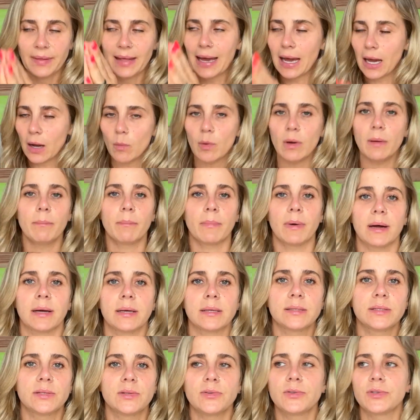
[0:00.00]
Our
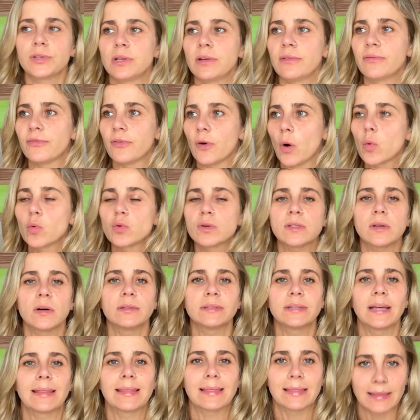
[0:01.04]
minds usually focus
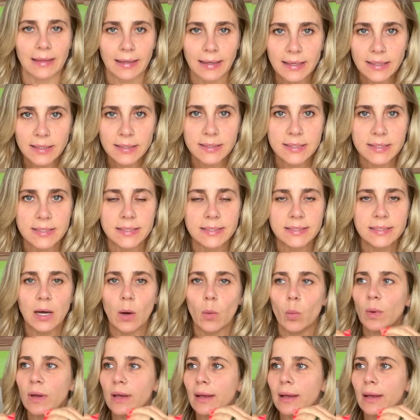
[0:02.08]
on the things that we